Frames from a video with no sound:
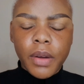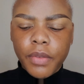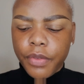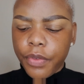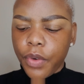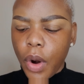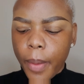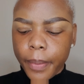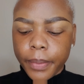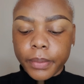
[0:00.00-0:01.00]

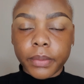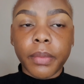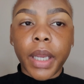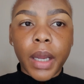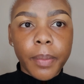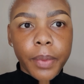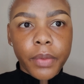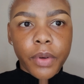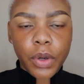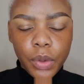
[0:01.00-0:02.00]
from Makeup
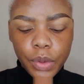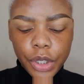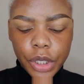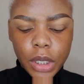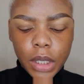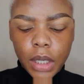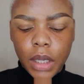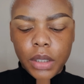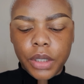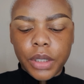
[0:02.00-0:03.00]
Revolution, and
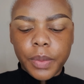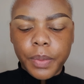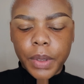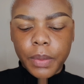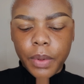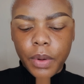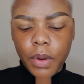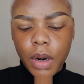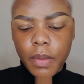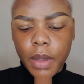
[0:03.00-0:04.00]
I'll just be
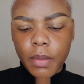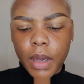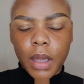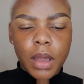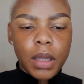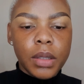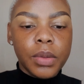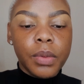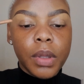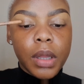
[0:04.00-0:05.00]
priming my lids
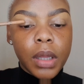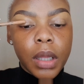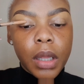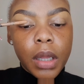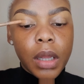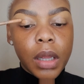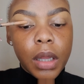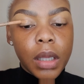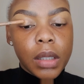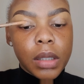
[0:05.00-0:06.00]
with
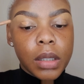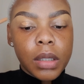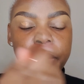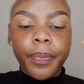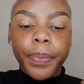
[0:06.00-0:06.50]
this.